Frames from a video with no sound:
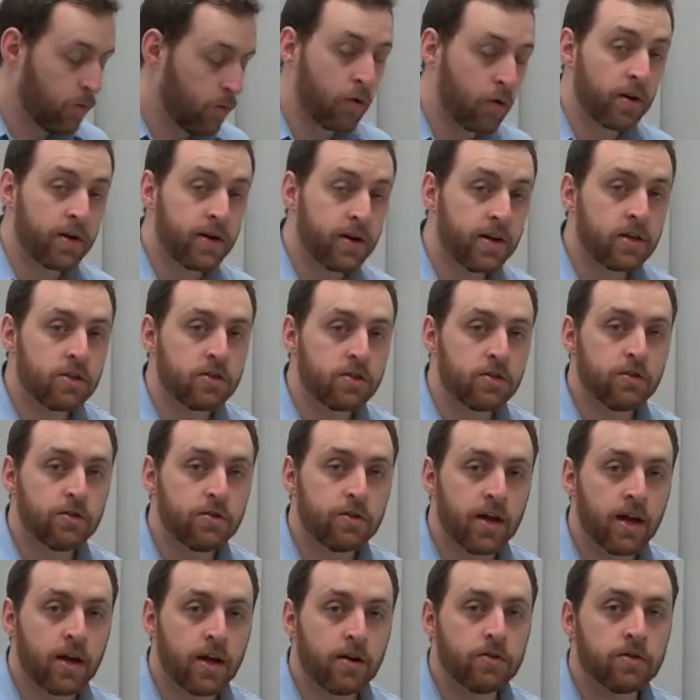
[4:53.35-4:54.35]
What I need to
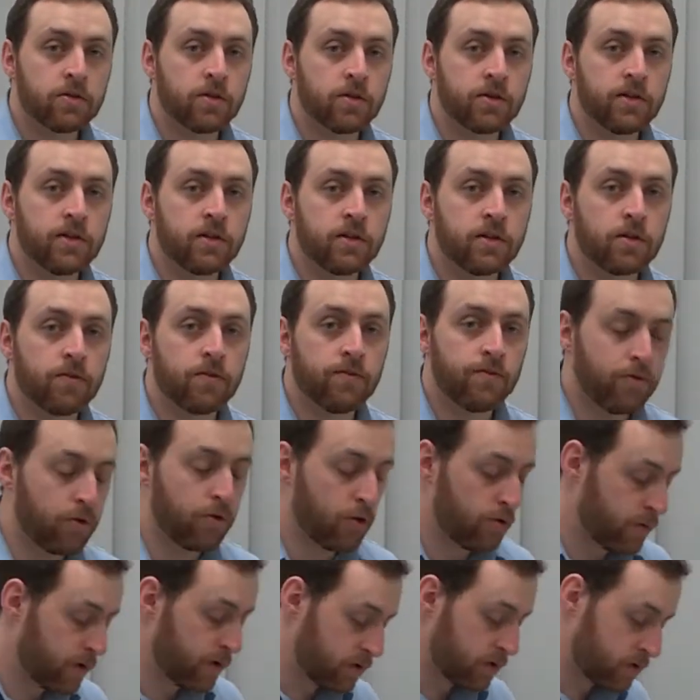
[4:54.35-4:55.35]
do now is I need to
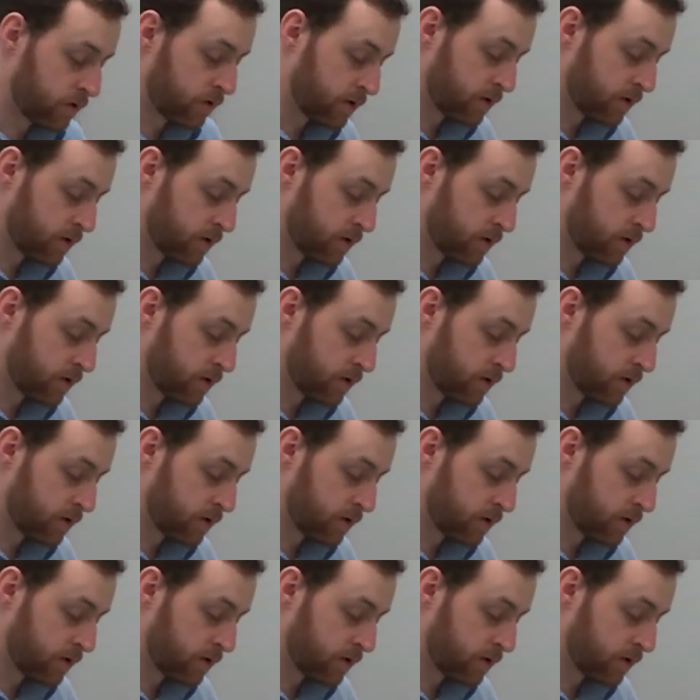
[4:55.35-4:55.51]
confirm it.